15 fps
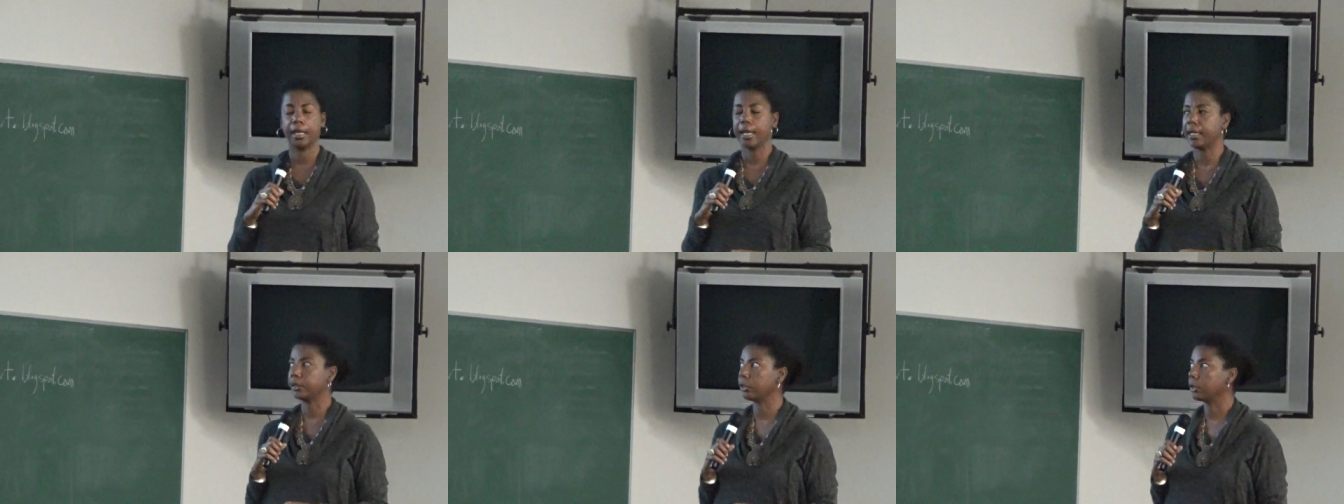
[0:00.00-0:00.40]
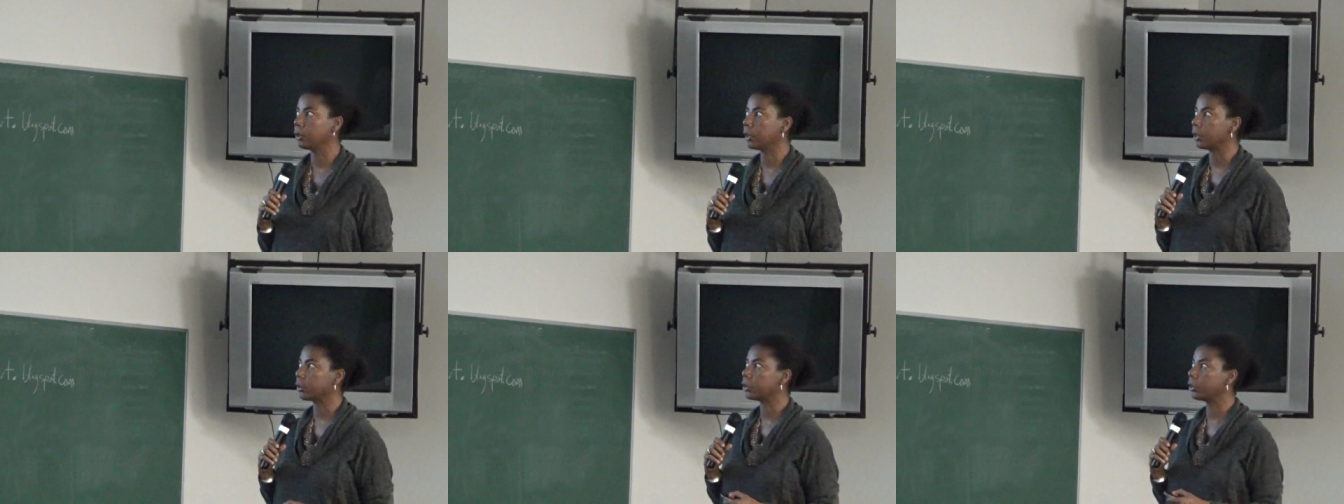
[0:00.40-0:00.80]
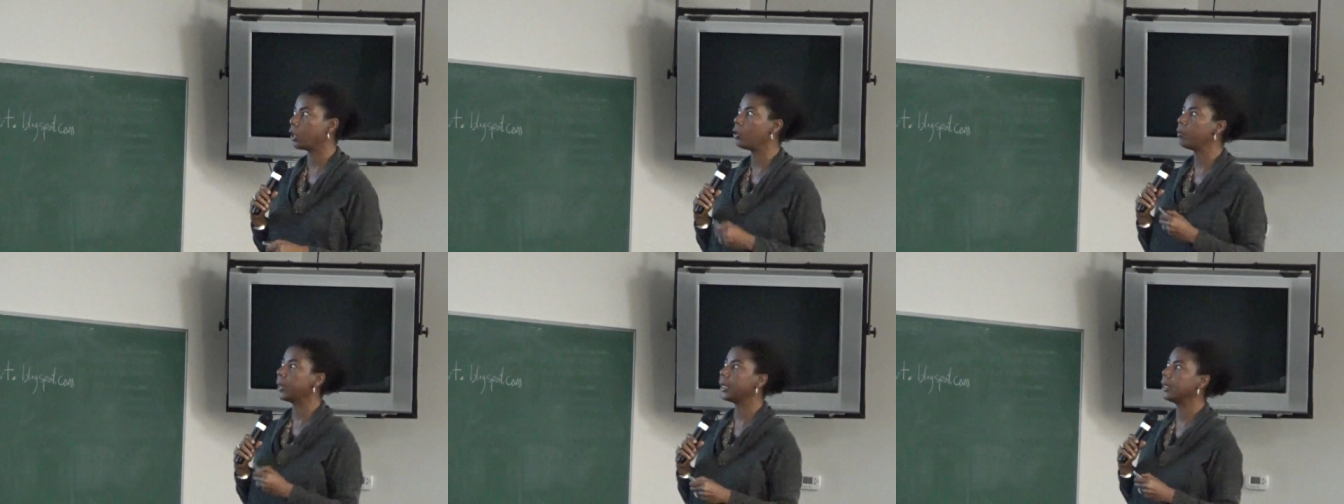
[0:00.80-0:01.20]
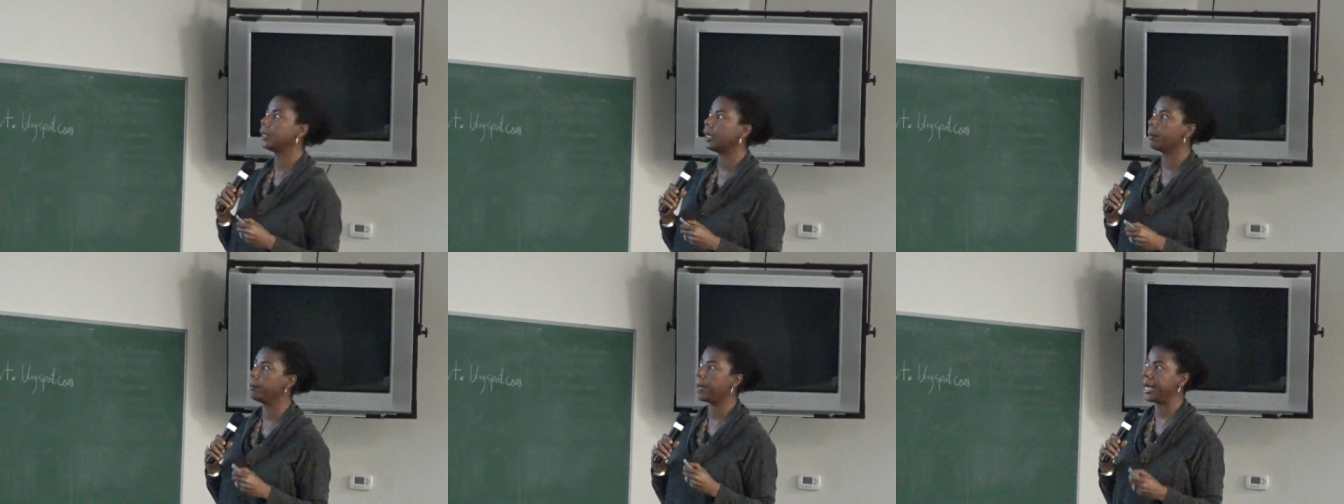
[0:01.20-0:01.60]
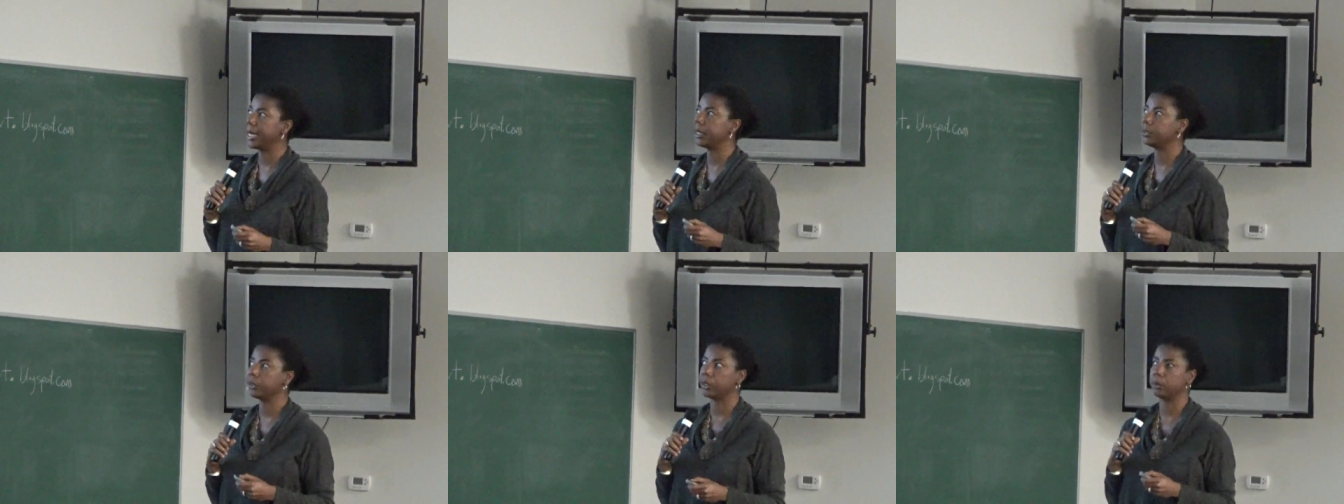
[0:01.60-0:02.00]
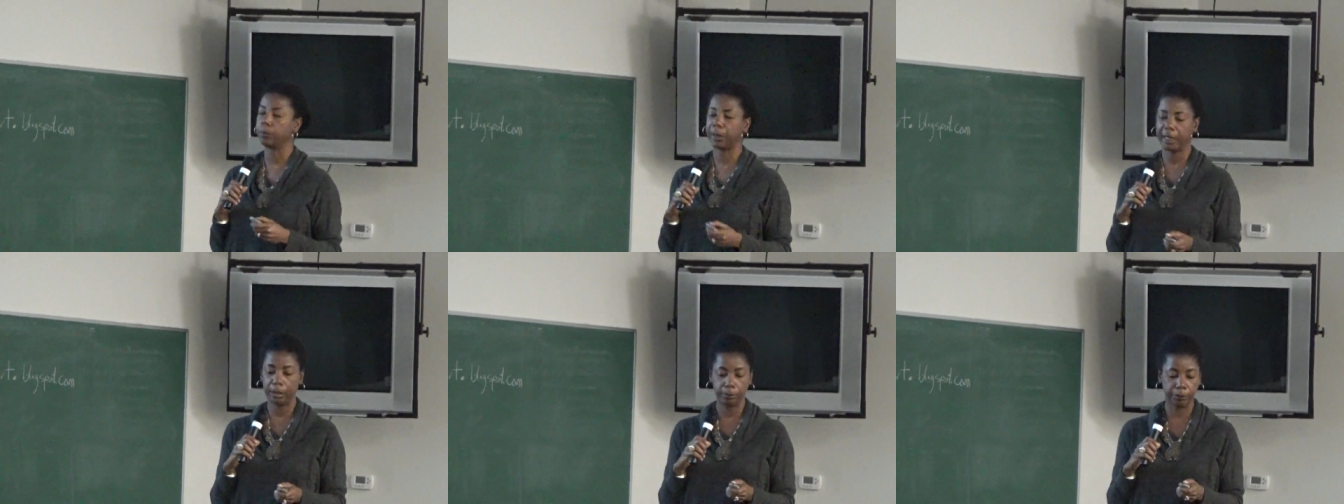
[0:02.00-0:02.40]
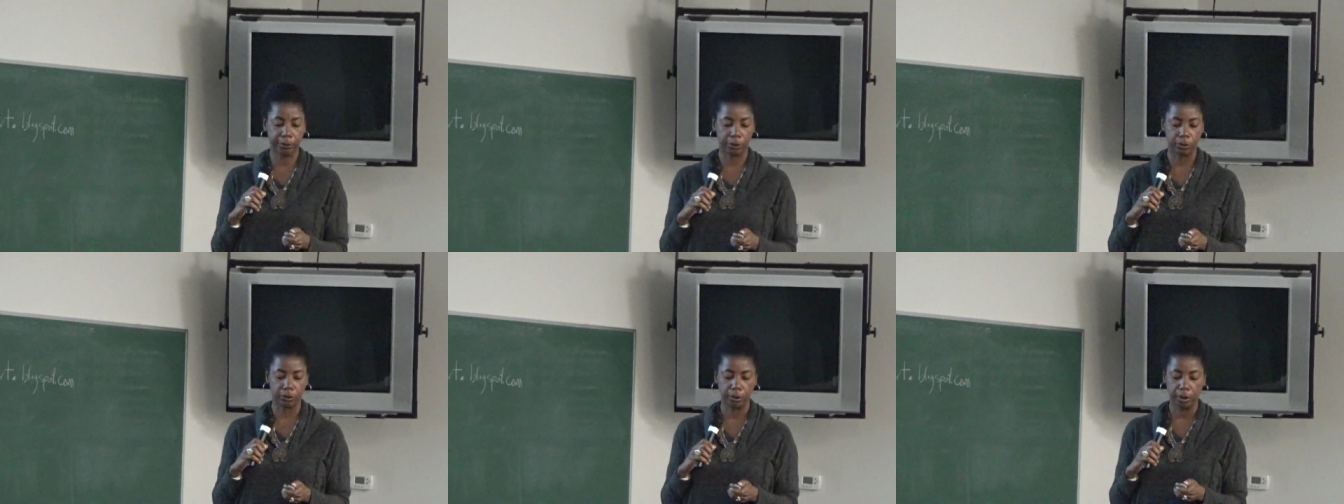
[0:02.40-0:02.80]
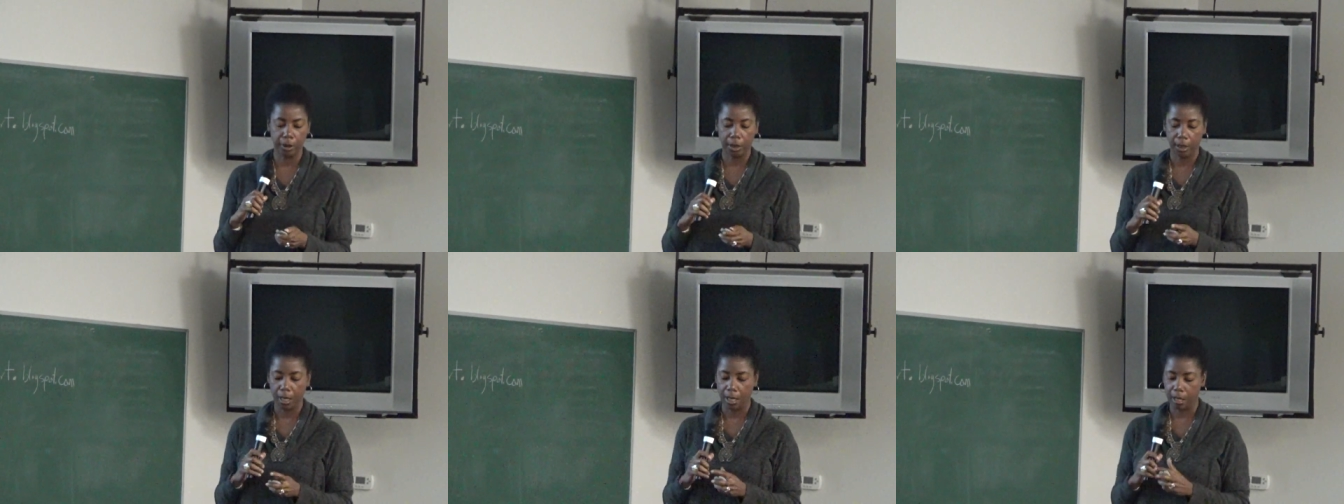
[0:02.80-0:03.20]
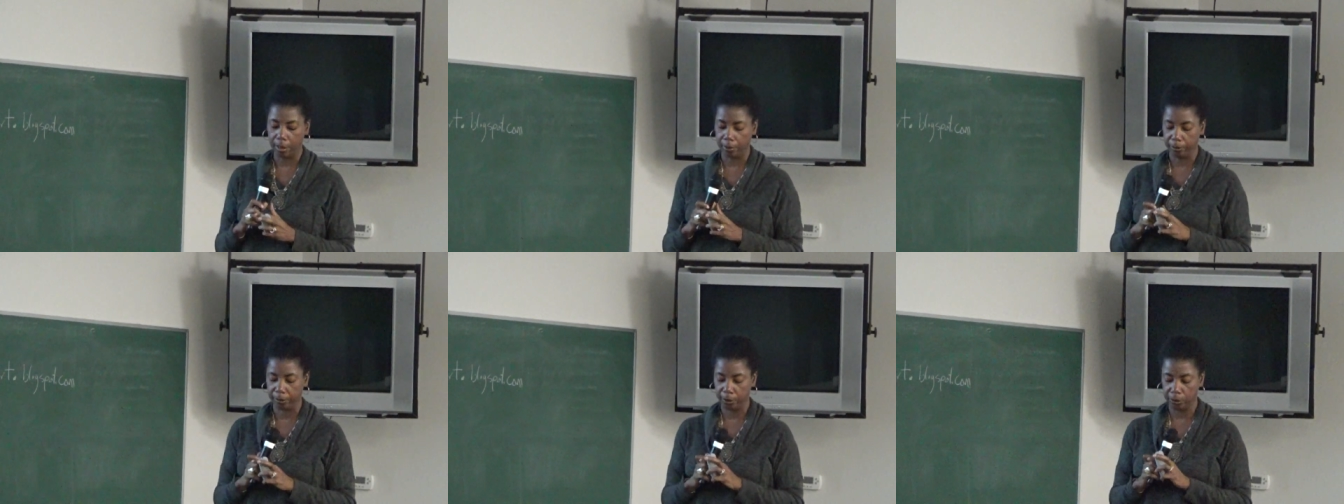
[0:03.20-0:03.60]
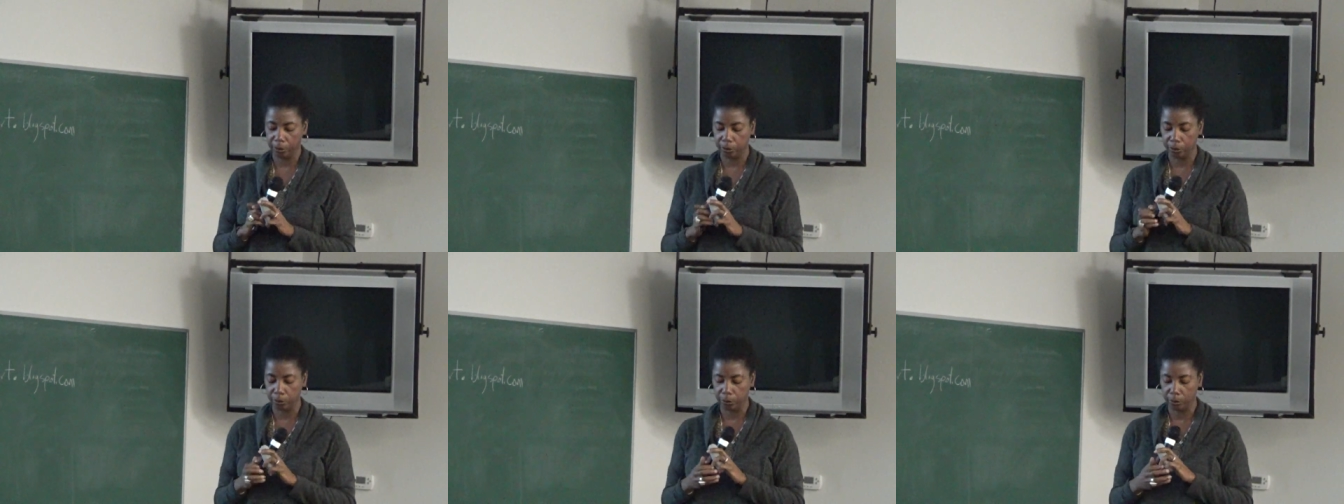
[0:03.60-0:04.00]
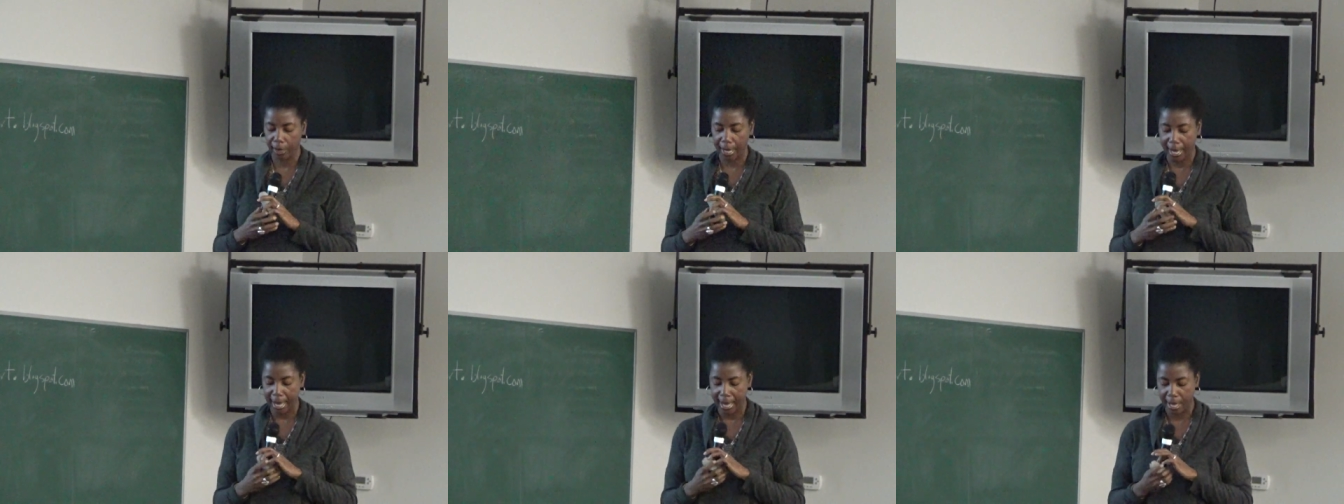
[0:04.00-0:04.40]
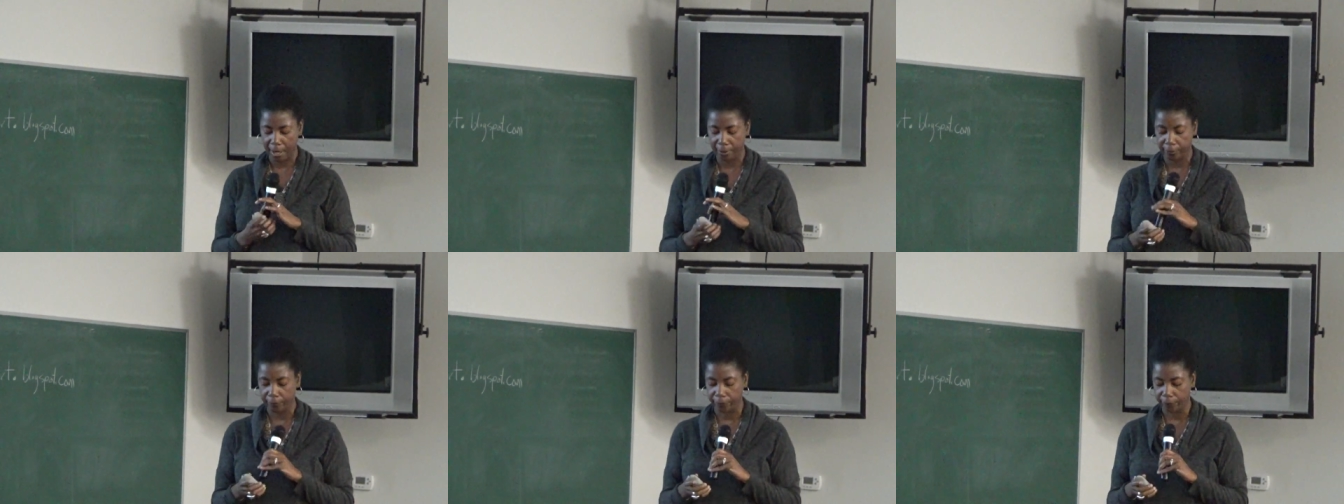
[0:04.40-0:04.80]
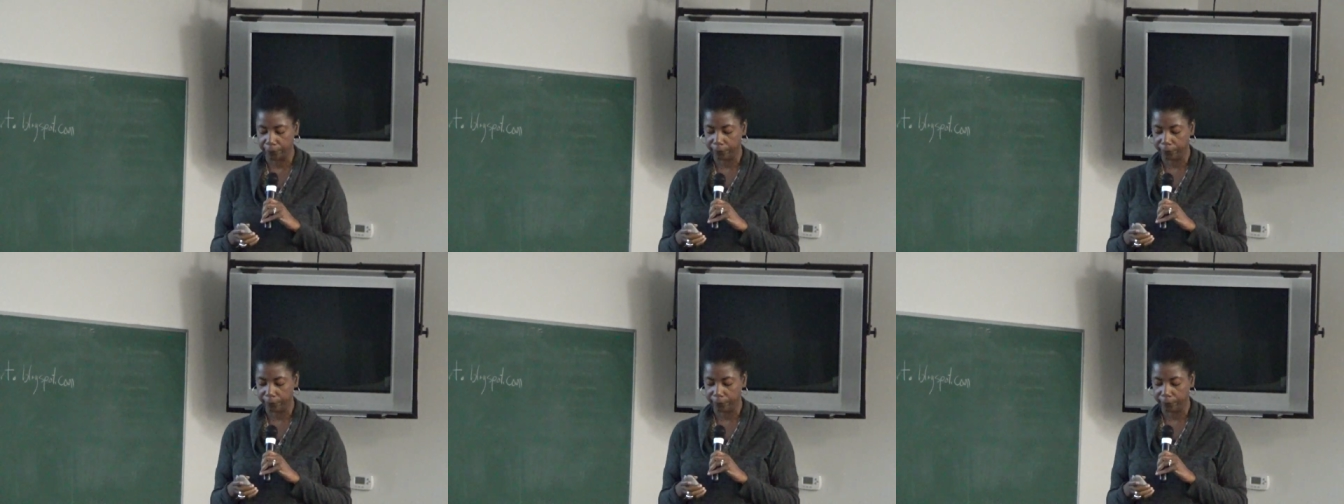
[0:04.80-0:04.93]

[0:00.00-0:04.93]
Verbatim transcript: And so there are so many amazing people um, who have